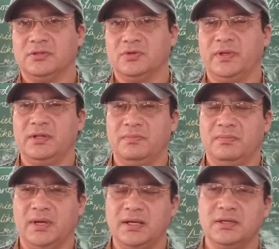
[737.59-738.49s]
So when the
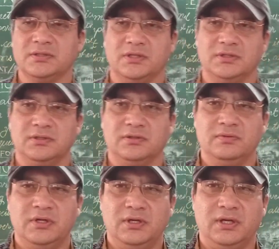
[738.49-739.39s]
mind is
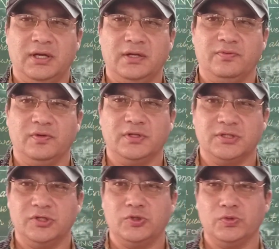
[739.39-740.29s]
disturbed, and if you
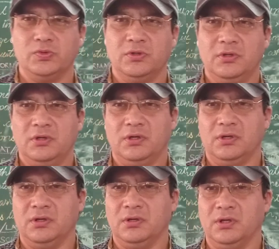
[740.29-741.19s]
listen to
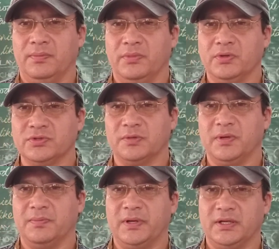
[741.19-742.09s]
a music
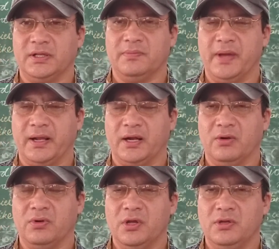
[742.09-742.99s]
being played at the
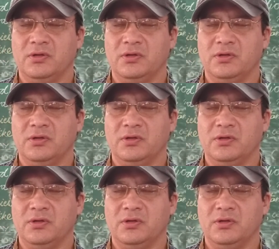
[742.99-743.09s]
background,